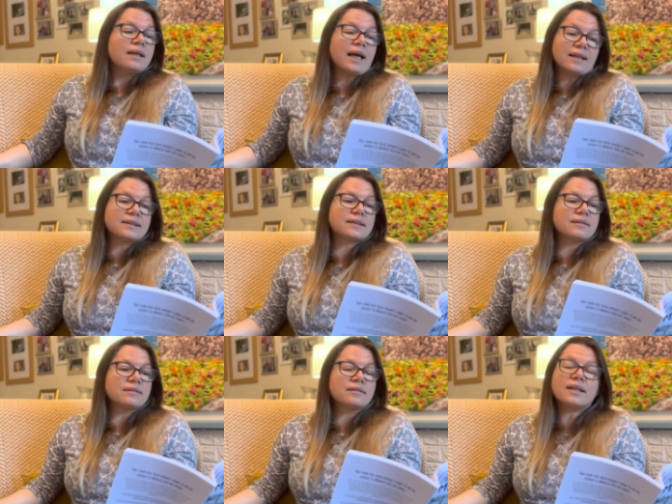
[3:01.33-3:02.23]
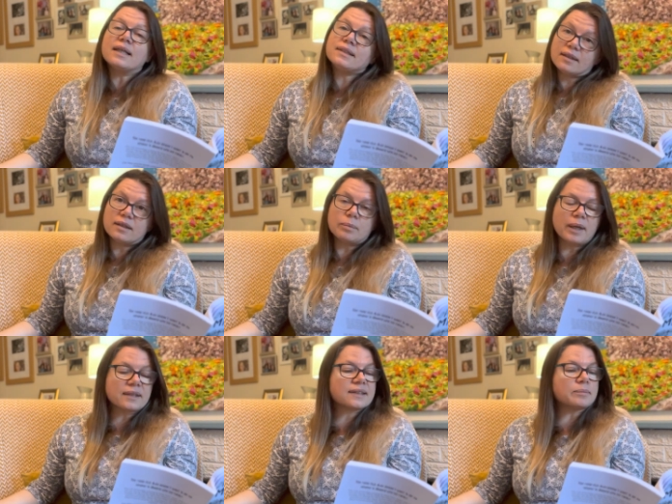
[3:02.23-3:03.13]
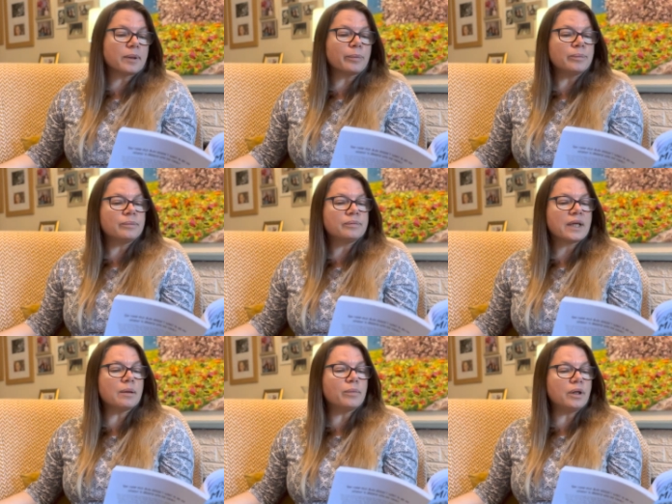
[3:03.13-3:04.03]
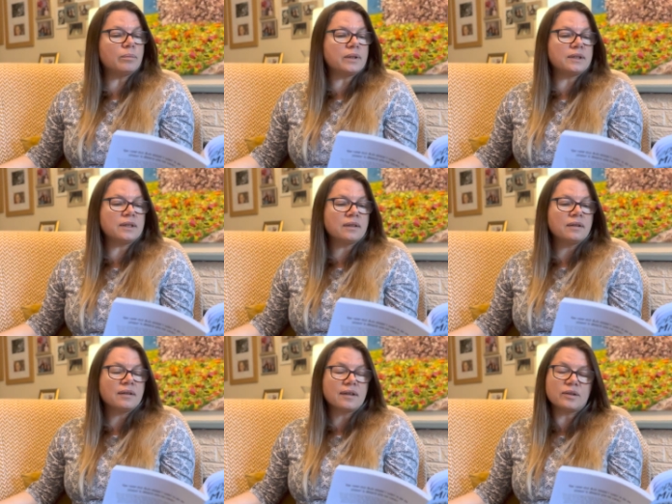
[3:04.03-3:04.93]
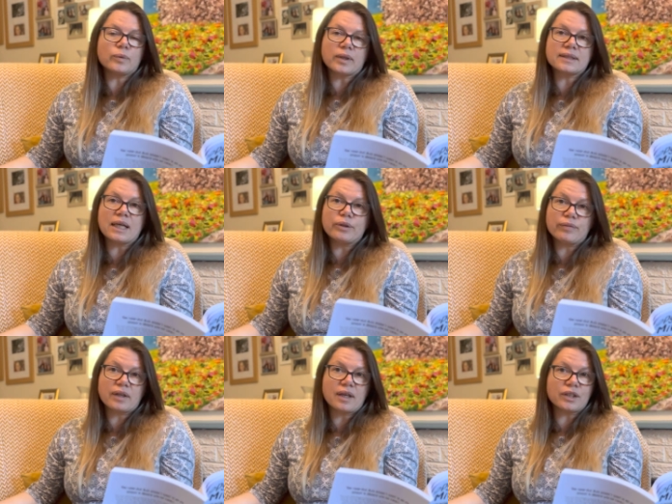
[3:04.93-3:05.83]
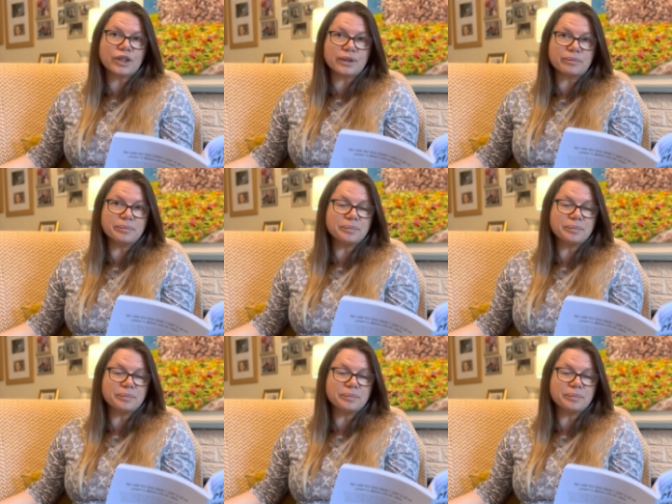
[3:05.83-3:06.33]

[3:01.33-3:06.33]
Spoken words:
Yes, getting it past Mum, he murmured and walked out of the kitchen.